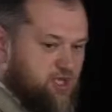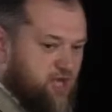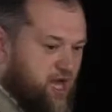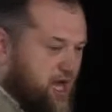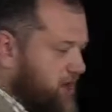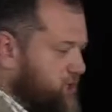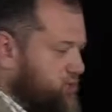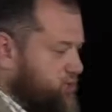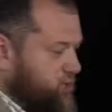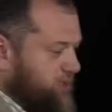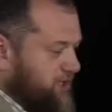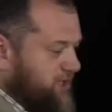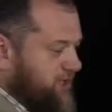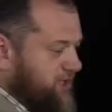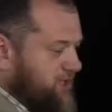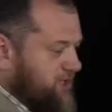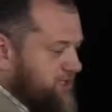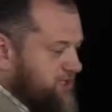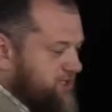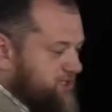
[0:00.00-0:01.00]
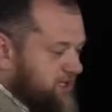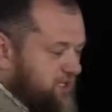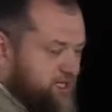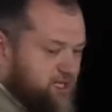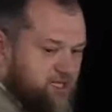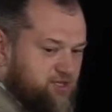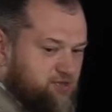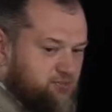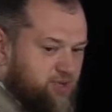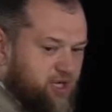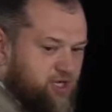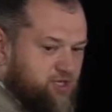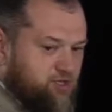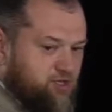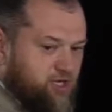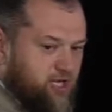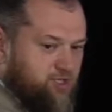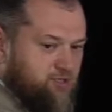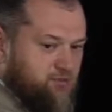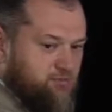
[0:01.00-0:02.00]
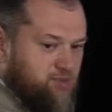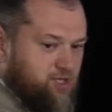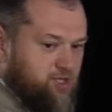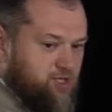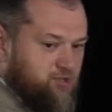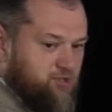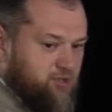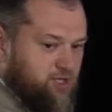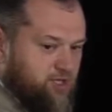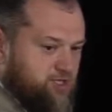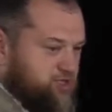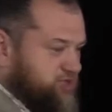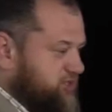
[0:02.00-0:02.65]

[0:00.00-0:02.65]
how quickly they can make $300 million?